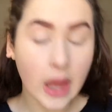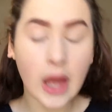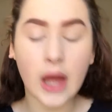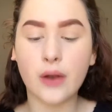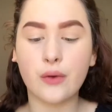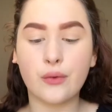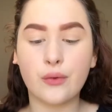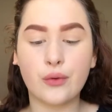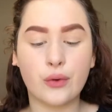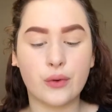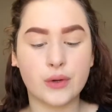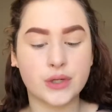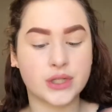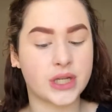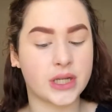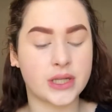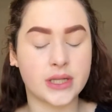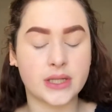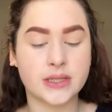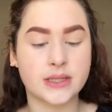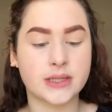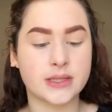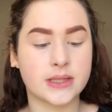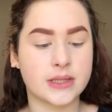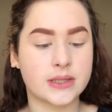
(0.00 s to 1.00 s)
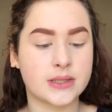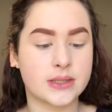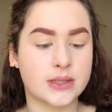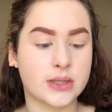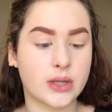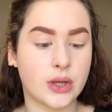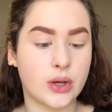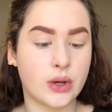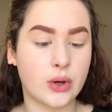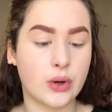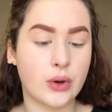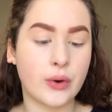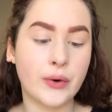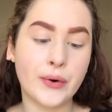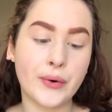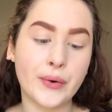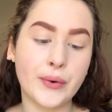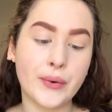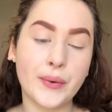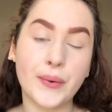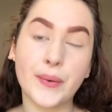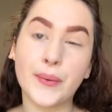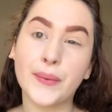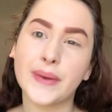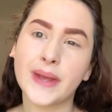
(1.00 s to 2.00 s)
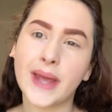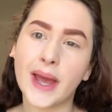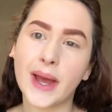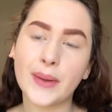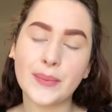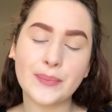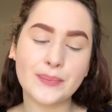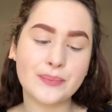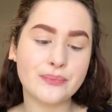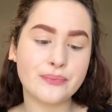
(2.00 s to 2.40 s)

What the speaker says: I don't know what shade this is in, so yeah.